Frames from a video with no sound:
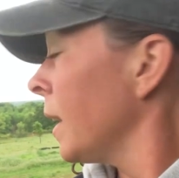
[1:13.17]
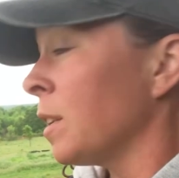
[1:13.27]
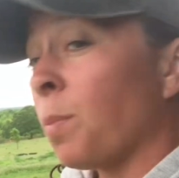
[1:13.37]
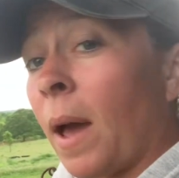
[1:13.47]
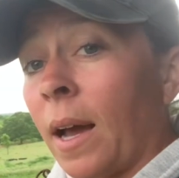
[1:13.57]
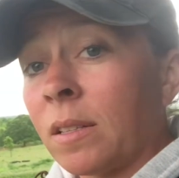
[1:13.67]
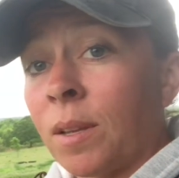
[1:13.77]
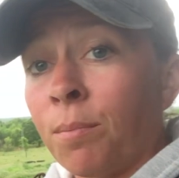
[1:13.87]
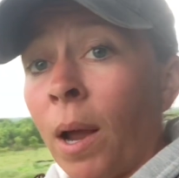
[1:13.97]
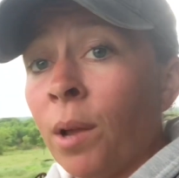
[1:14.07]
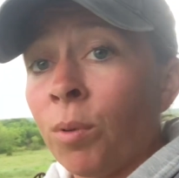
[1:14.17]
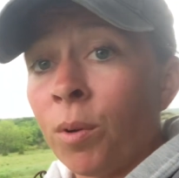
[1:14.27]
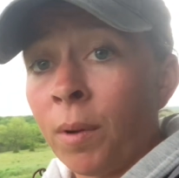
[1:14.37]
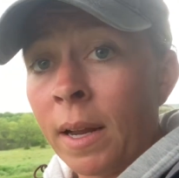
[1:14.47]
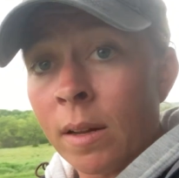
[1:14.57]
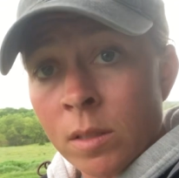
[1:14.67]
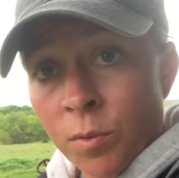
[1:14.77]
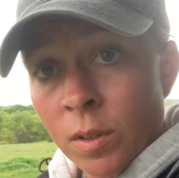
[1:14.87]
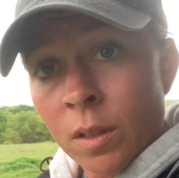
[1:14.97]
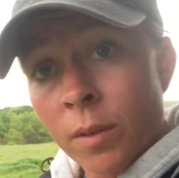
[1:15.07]
need to pack some microgreens
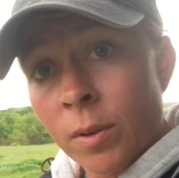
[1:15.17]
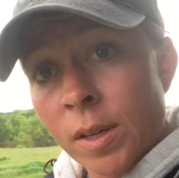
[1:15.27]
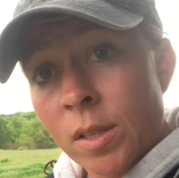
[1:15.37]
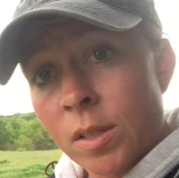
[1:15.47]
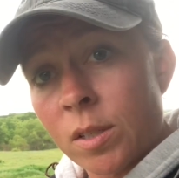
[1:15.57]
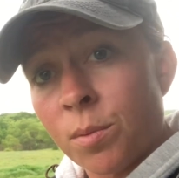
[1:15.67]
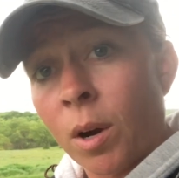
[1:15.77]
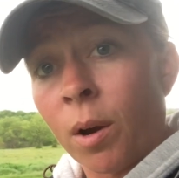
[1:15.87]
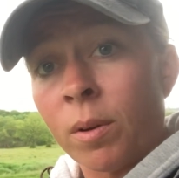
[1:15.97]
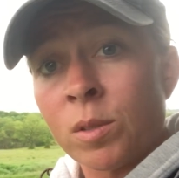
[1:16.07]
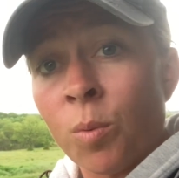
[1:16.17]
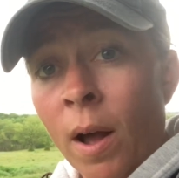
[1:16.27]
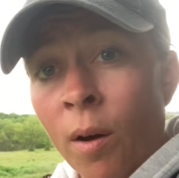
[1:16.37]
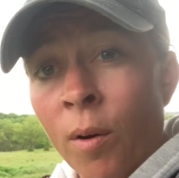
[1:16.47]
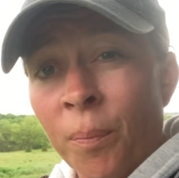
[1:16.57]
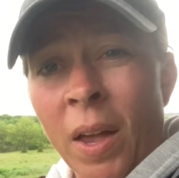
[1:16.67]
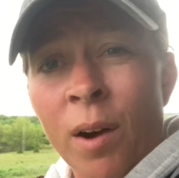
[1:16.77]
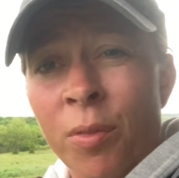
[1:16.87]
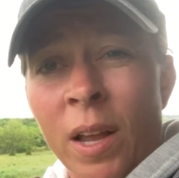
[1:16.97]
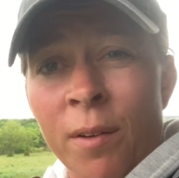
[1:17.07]
for deliveries tomorrow as well. I
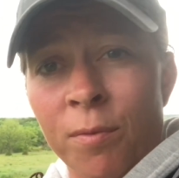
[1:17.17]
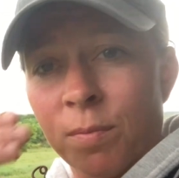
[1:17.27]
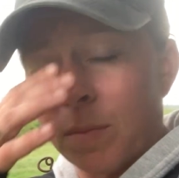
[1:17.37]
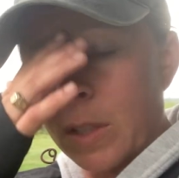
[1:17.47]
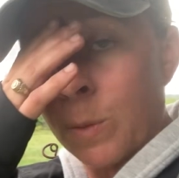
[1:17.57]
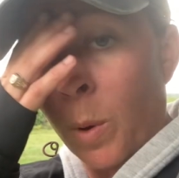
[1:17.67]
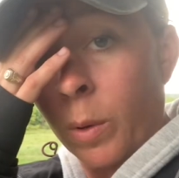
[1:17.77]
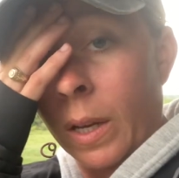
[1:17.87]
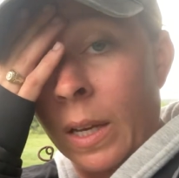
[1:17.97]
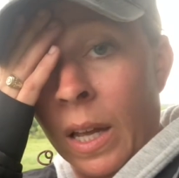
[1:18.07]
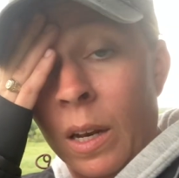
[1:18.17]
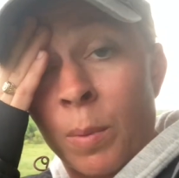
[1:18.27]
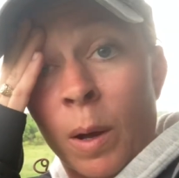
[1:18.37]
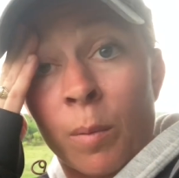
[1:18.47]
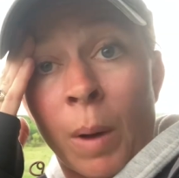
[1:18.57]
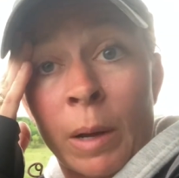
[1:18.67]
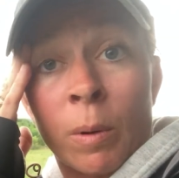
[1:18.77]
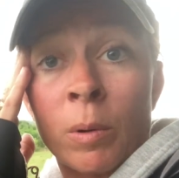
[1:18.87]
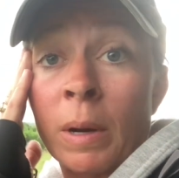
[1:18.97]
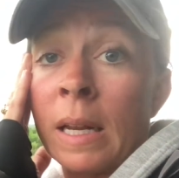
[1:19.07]
don't think I've spoken yet about
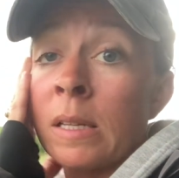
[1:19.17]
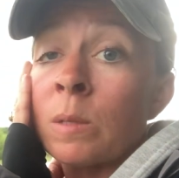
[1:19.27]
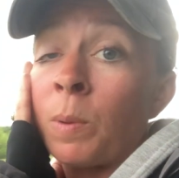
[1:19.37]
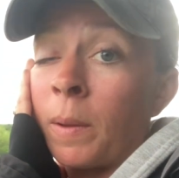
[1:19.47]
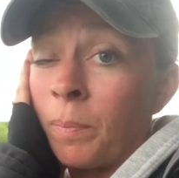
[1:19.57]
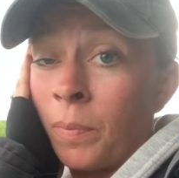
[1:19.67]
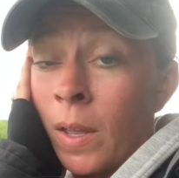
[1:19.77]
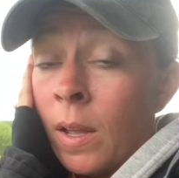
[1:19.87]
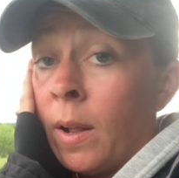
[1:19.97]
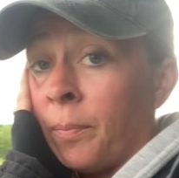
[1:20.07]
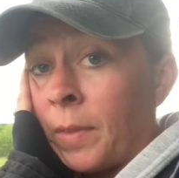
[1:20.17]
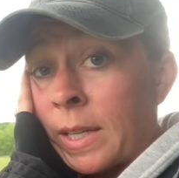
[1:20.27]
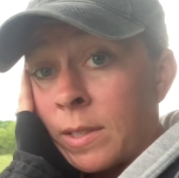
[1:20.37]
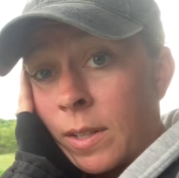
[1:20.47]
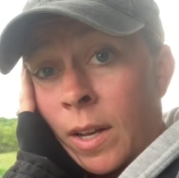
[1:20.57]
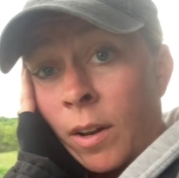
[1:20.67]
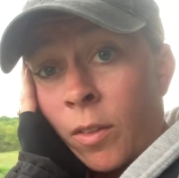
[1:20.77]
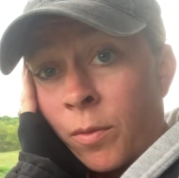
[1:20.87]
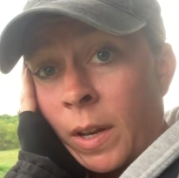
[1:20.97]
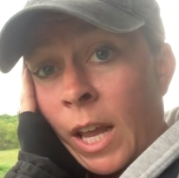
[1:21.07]
microgreens, but that's
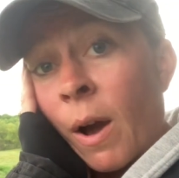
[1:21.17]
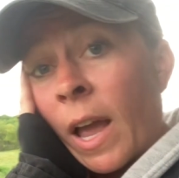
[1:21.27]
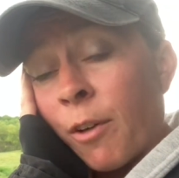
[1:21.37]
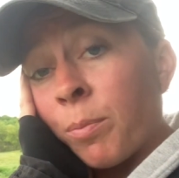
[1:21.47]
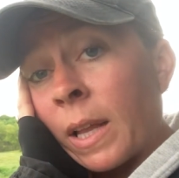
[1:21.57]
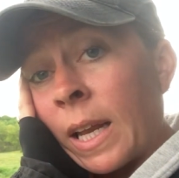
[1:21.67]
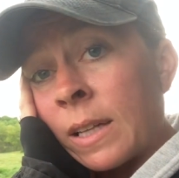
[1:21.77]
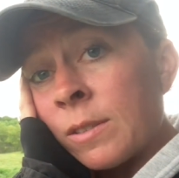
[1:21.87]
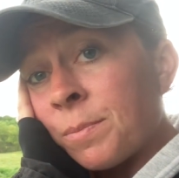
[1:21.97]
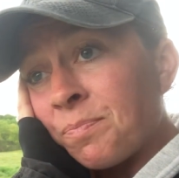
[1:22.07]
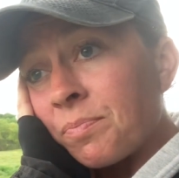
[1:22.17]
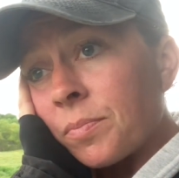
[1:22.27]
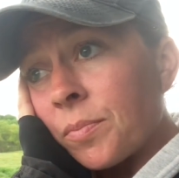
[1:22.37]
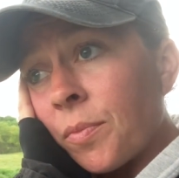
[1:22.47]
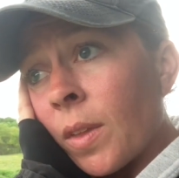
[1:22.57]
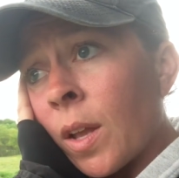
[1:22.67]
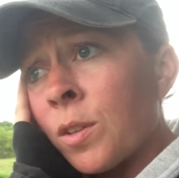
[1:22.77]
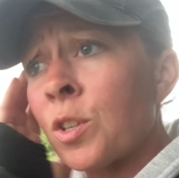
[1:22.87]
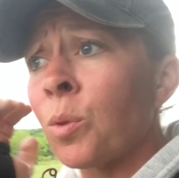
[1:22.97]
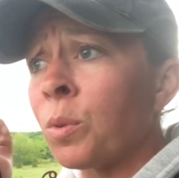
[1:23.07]
another video I have planned.
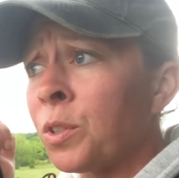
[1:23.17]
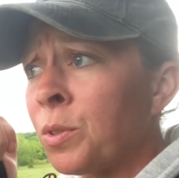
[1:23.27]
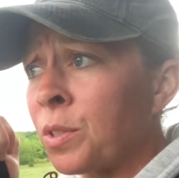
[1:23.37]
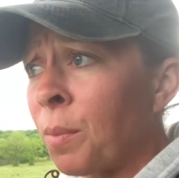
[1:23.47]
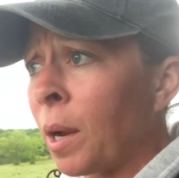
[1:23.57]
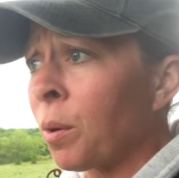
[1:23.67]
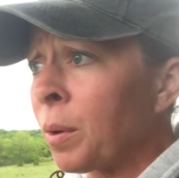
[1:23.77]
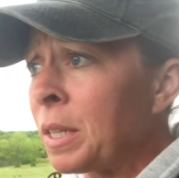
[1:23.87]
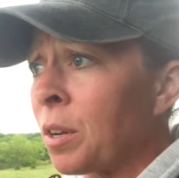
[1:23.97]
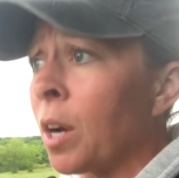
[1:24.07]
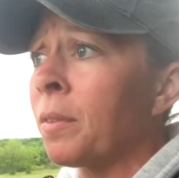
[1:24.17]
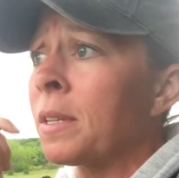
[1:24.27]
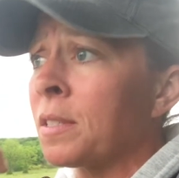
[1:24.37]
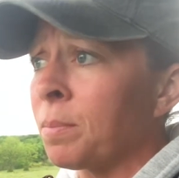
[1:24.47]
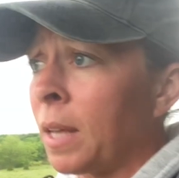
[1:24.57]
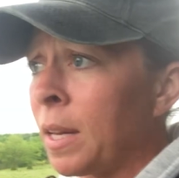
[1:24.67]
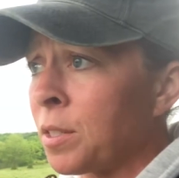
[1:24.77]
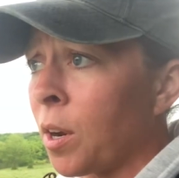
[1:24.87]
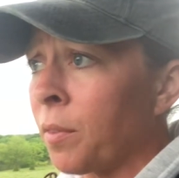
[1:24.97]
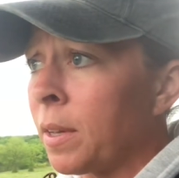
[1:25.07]
So we'll do some microgreens harvest, some lettuce
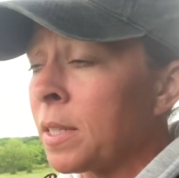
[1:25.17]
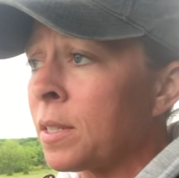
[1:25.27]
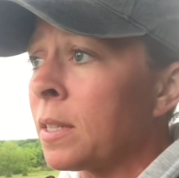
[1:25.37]
harvest.